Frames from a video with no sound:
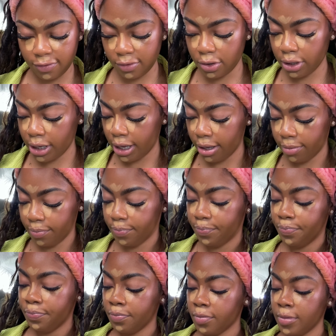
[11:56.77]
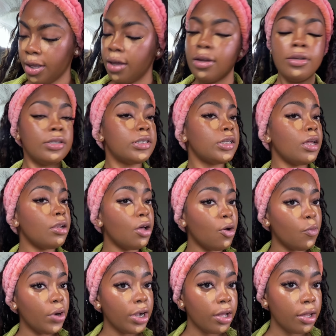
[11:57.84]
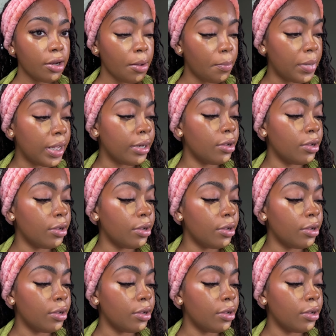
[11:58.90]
Okay, so now we're gonna blend